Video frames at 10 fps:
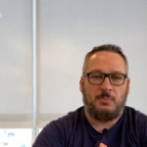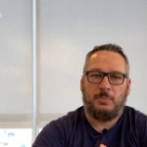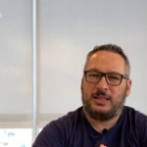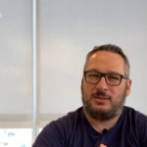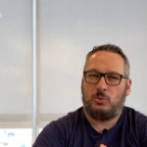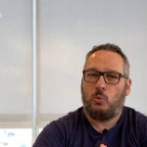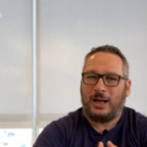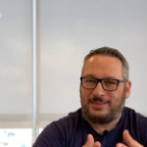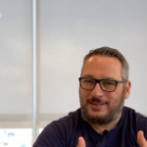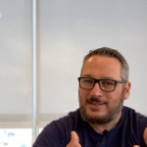But
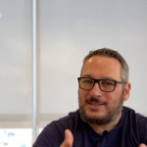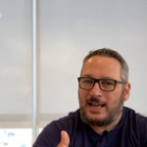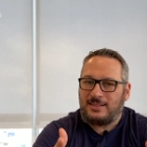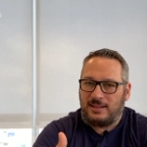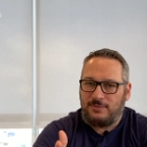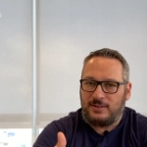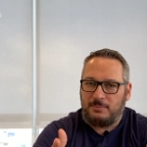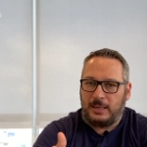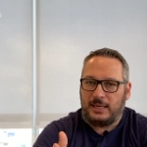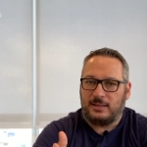what does that
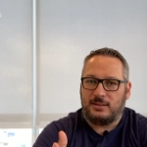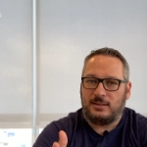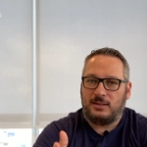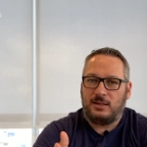even mean?